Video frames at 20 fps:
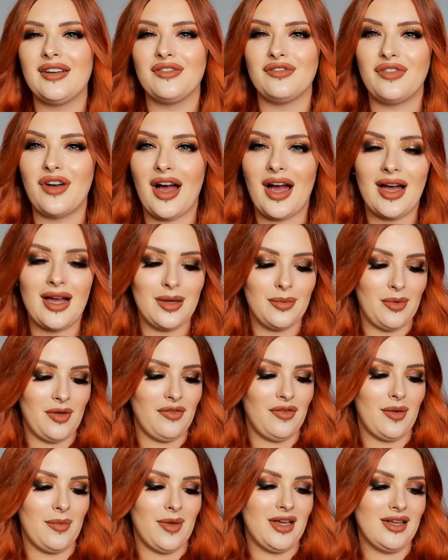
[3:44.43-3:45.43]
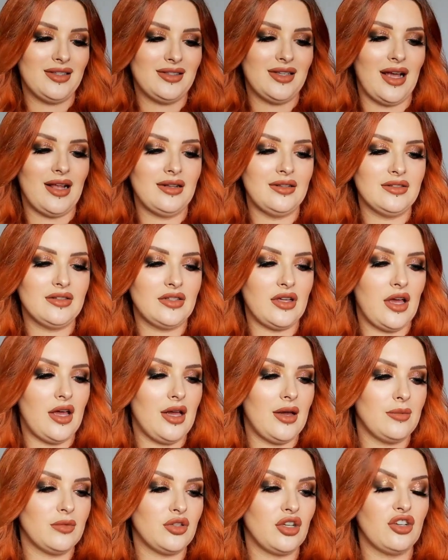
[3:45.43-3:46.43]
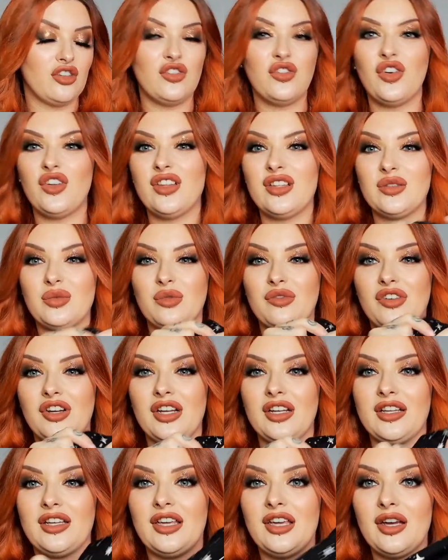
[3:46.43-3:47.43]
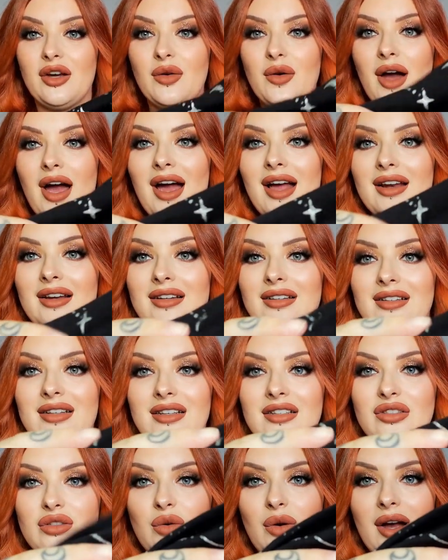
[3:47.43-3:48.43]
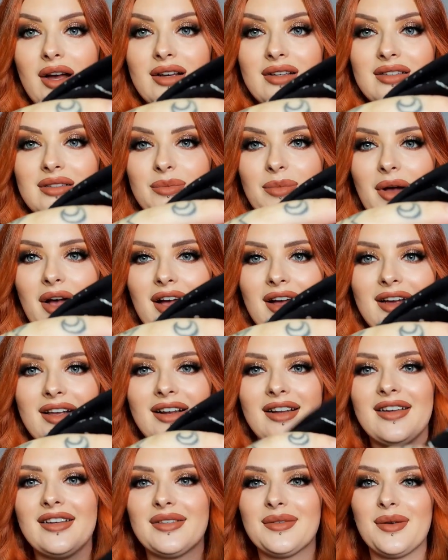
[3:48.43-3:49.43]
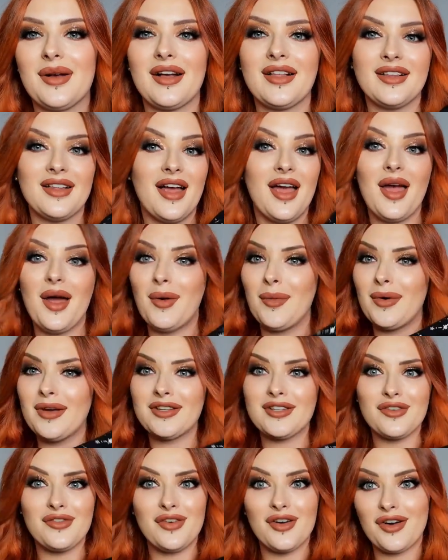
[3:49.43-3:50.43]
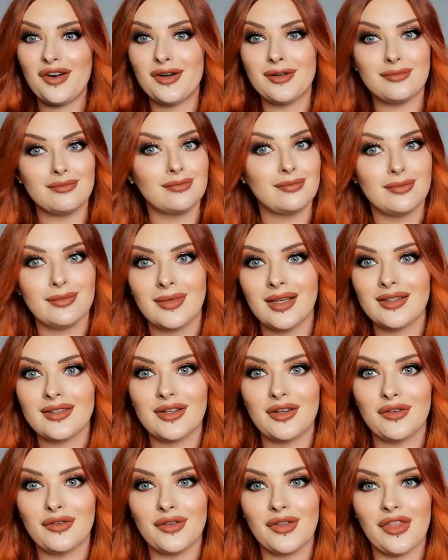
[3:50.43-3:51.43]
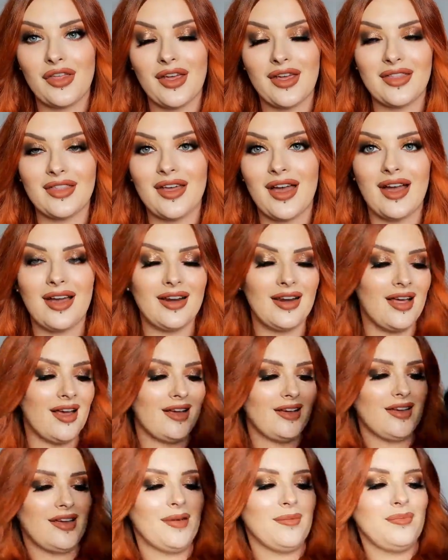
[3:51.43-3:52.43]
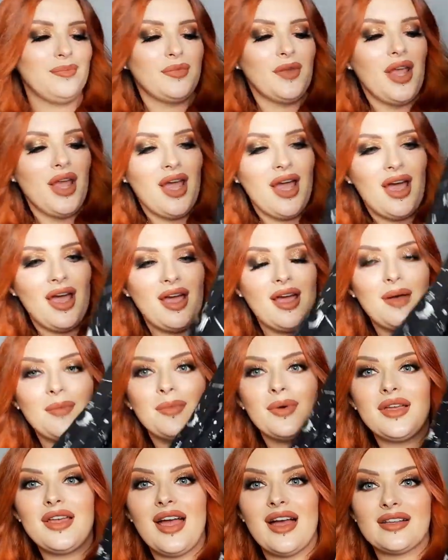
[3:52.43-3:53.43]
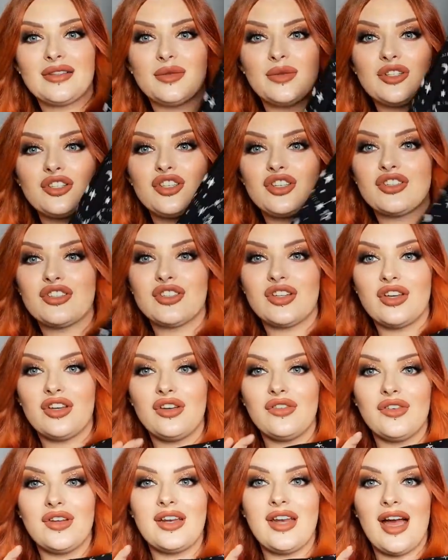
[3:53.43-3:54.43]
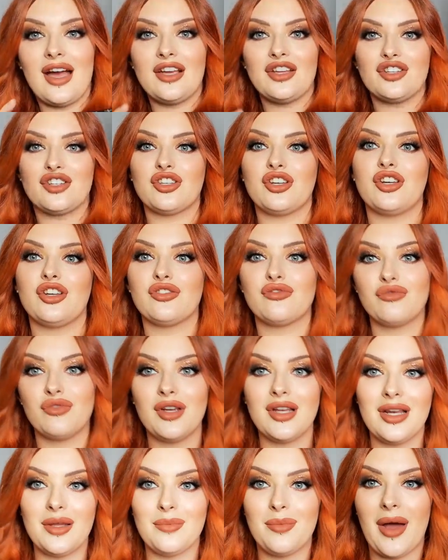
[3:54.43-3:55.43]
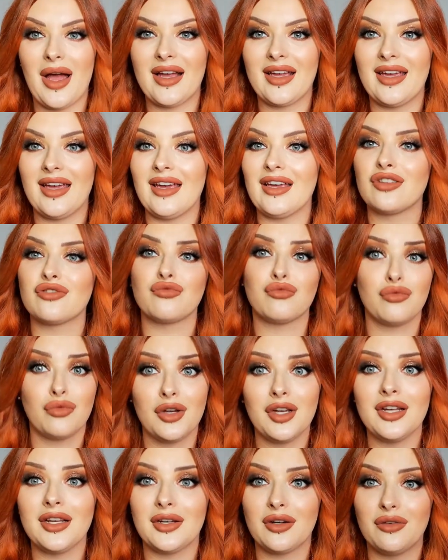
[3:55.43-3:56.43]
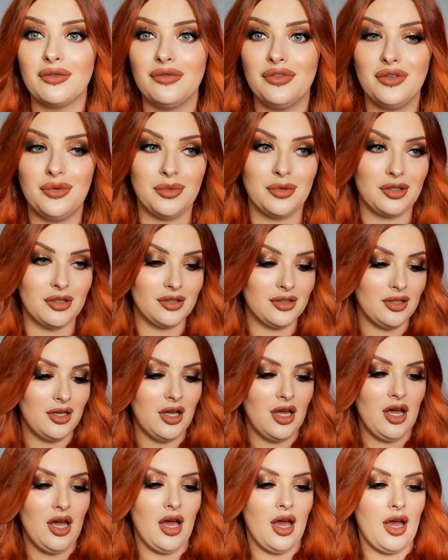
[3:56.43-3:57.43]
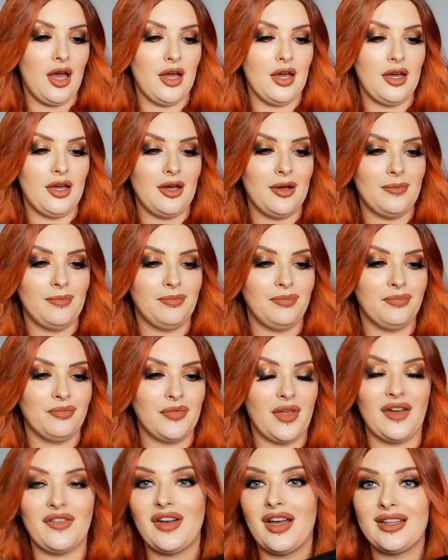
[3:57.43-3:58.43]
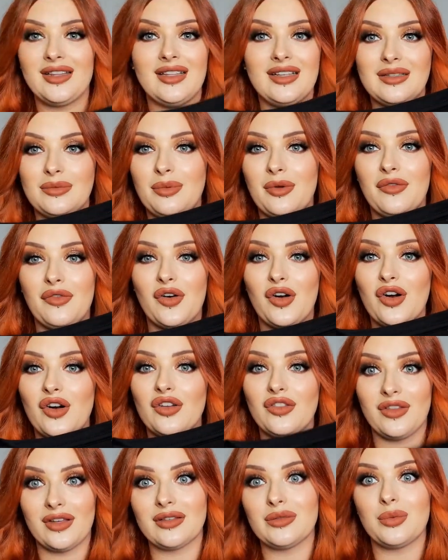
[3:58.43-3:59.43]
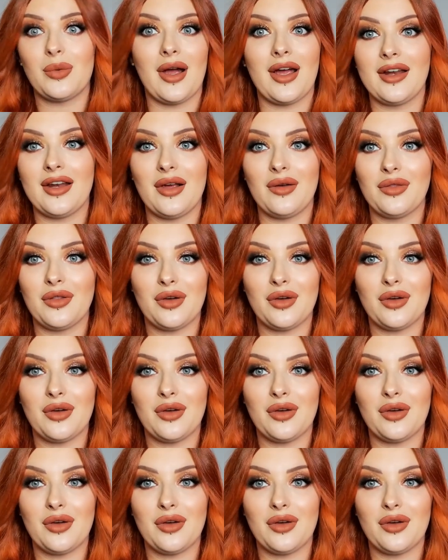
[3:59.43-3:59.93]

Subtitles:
vibe, if that makes sense. So I just thought this were really cute and it's quite sparkly as well, which I thought is another thing that I like. So it's just another nightshirt. It's really baggy, it's really comfortable. I've had these before, that's why I know